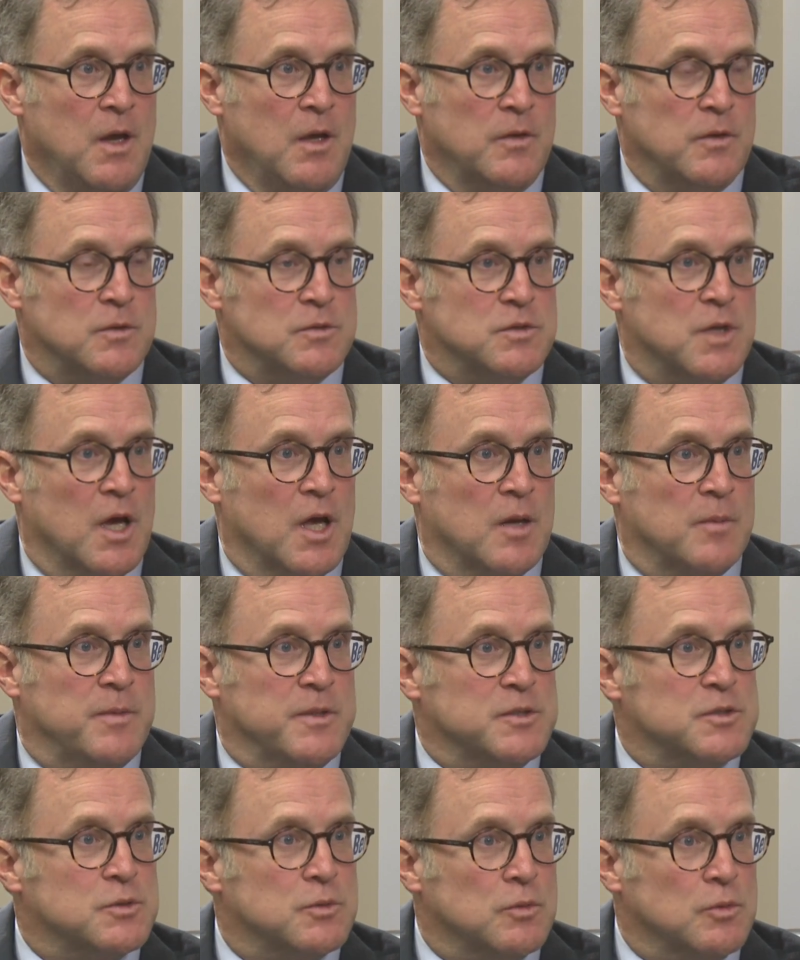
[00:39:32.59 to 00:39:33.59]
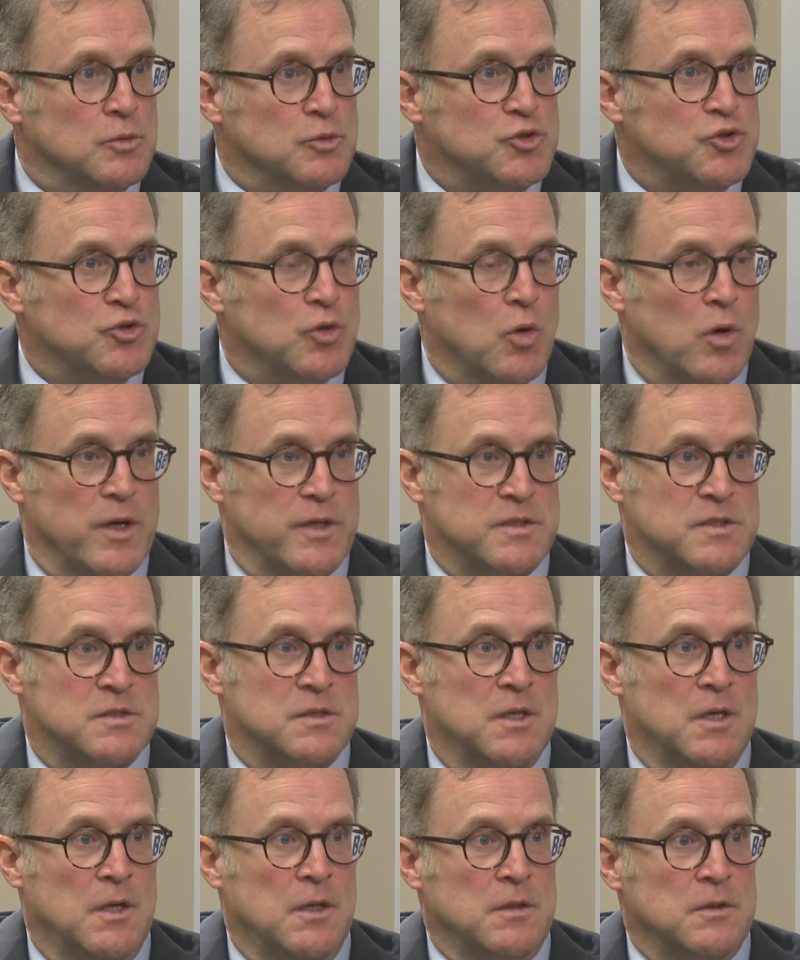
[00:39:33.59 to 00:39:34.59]
There's got to be school choice.
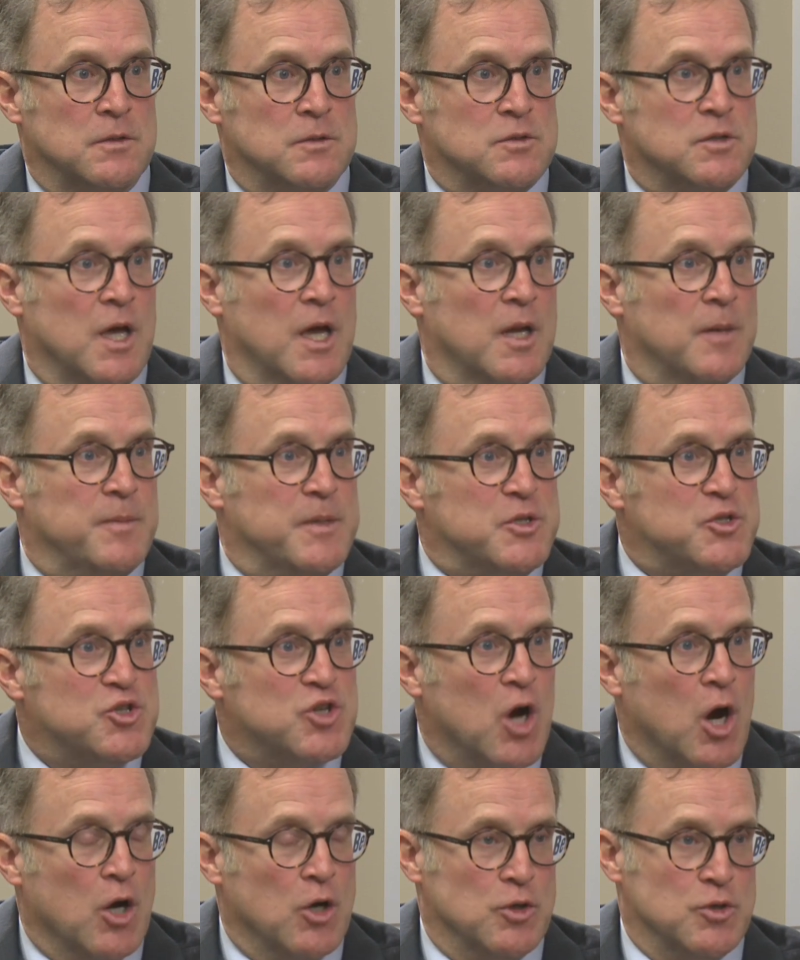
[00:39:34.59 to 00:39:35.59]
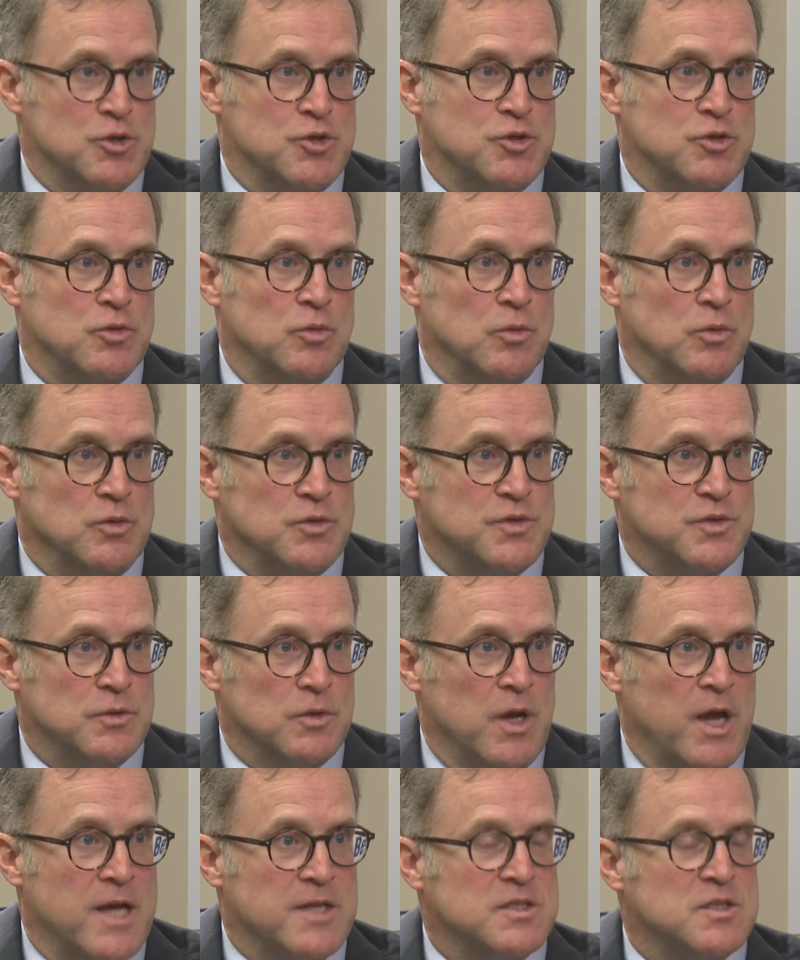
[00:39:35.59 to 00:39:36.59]
There's got to be charter schools. There
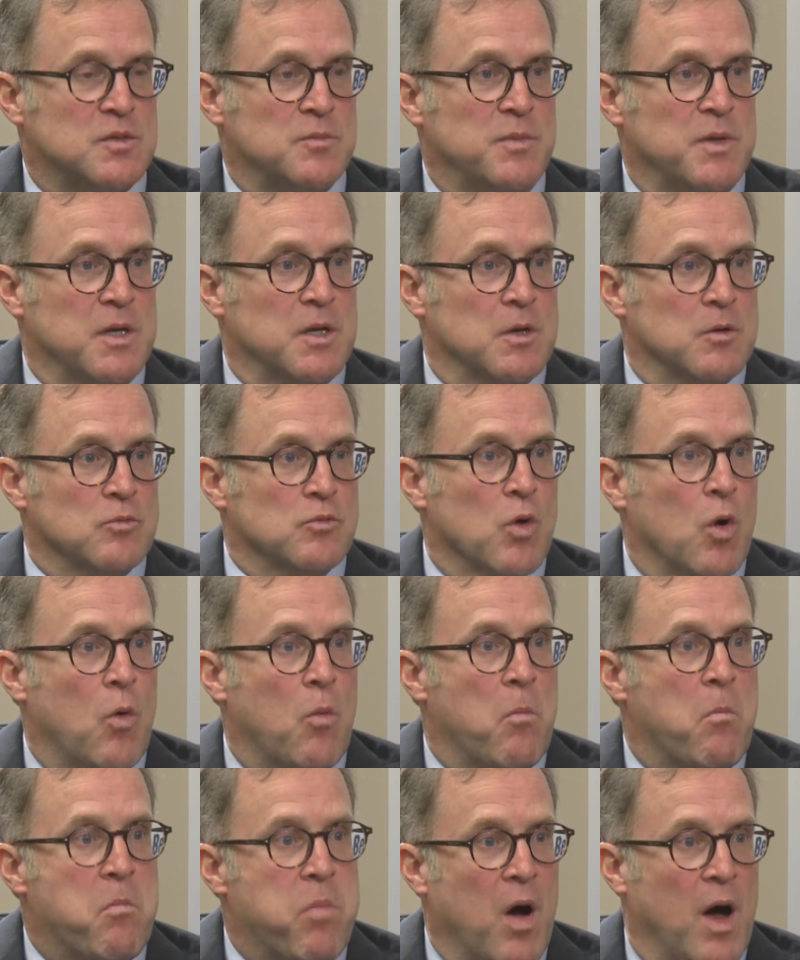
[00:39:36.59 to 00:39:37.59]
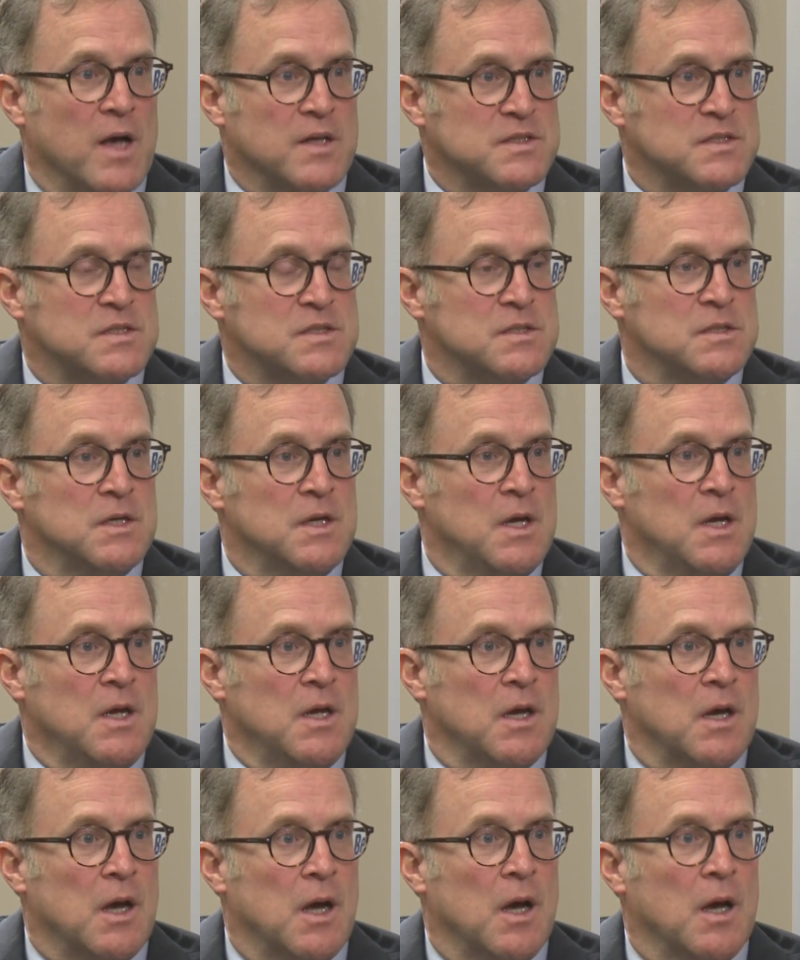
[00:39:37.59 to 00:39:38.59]
has to be a robust
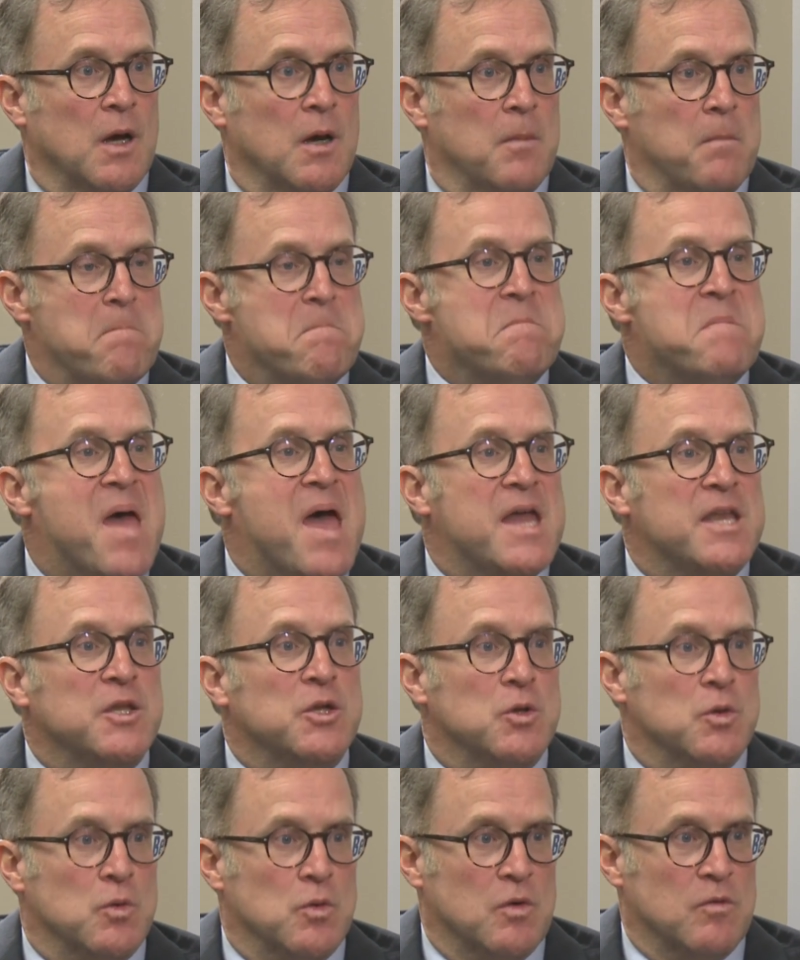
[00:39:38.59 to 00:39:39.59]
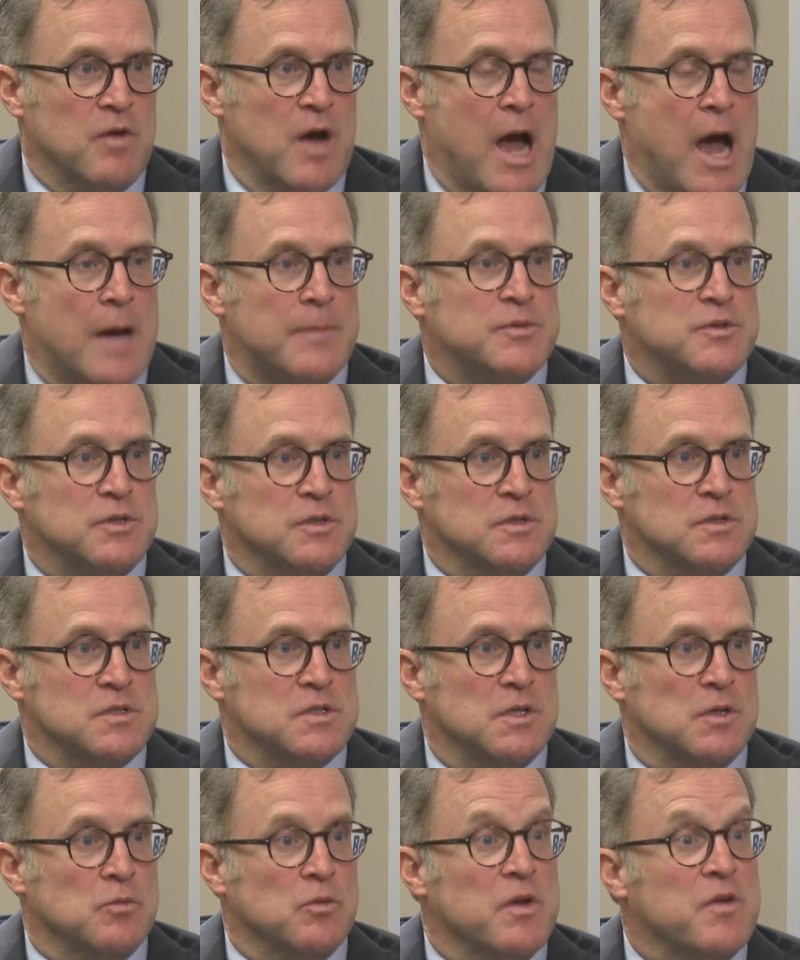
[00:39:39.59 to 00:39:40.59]
menu of options
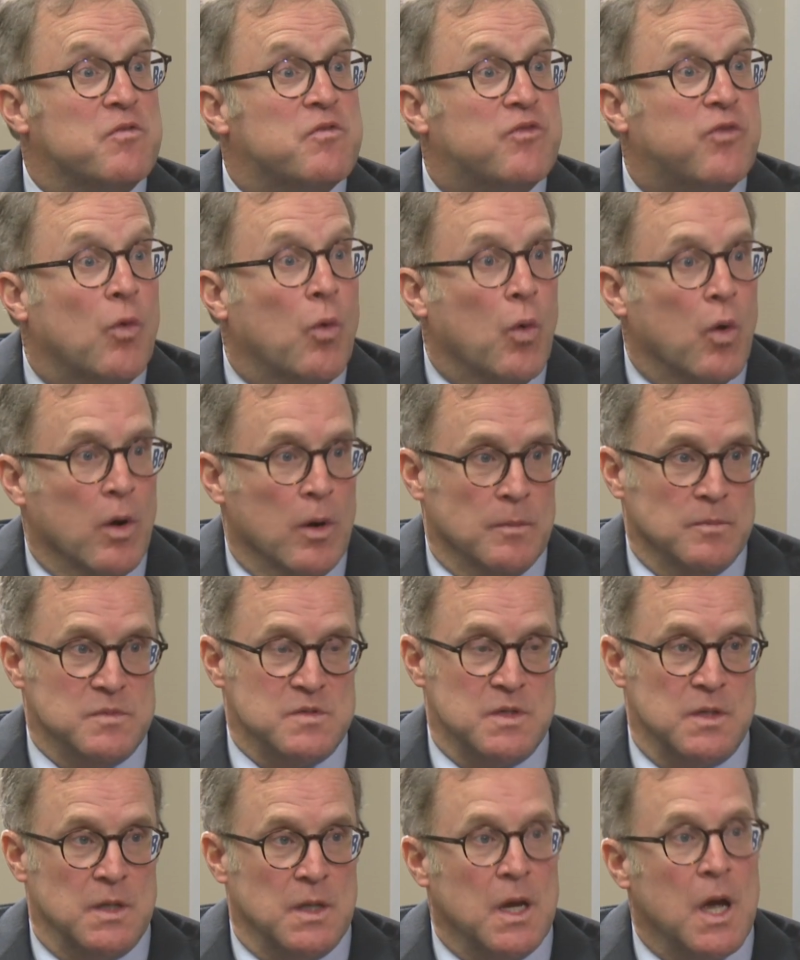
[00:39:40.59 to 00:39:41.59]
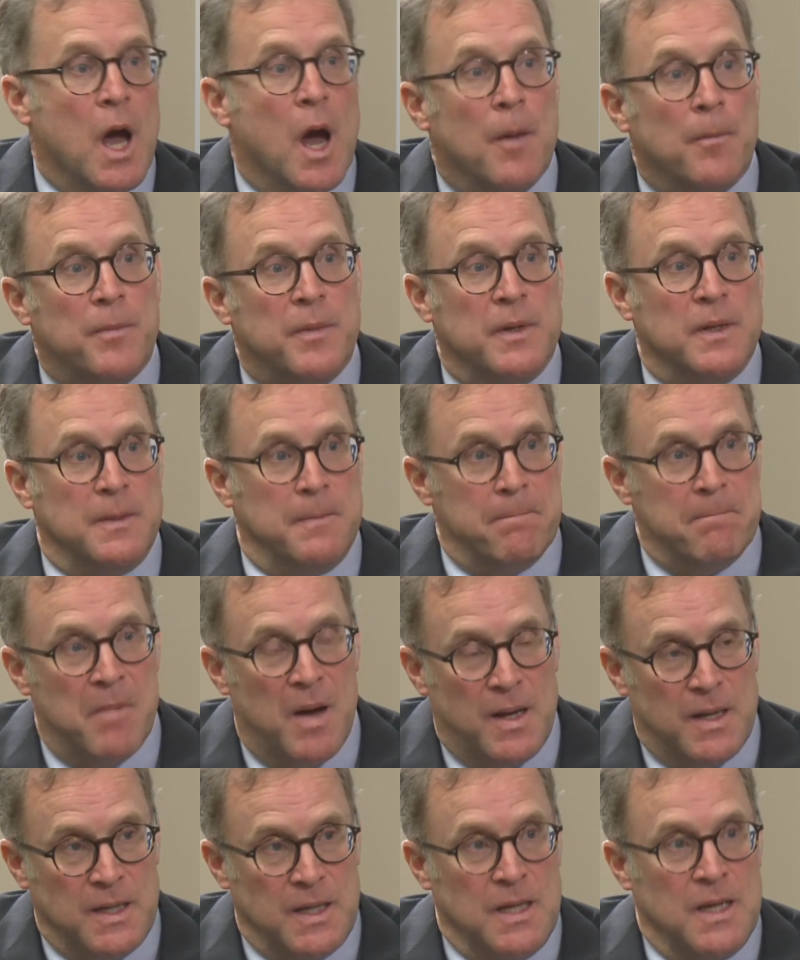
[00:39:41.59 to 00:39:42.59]
and reforms that accompany
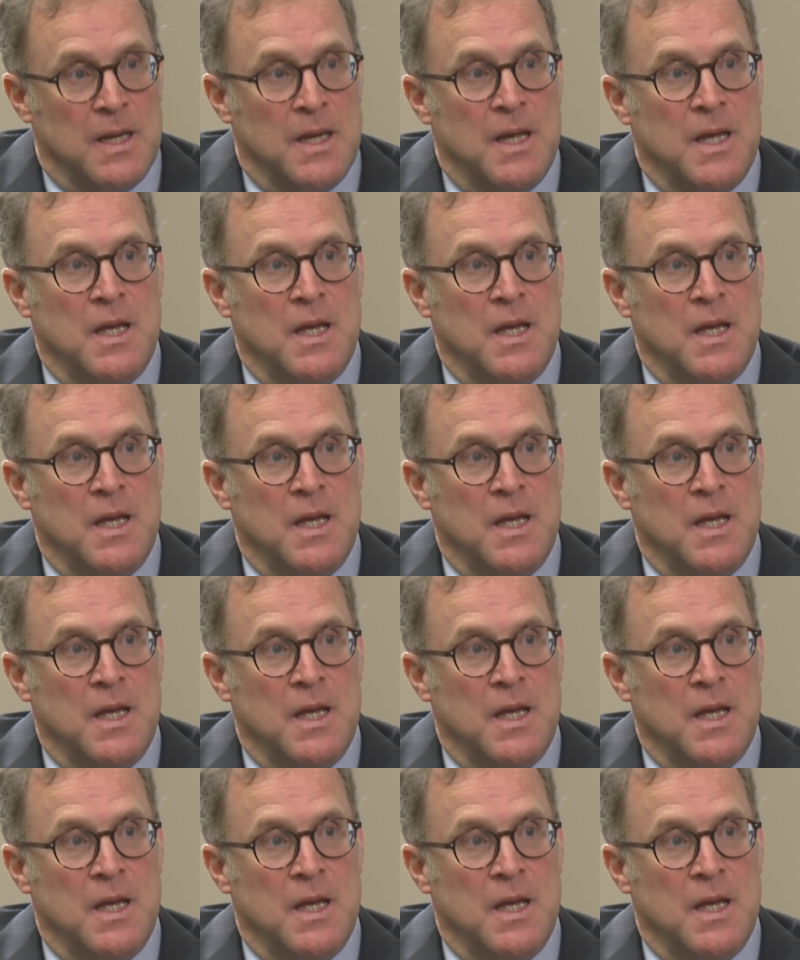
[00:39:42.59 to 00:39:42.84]
money.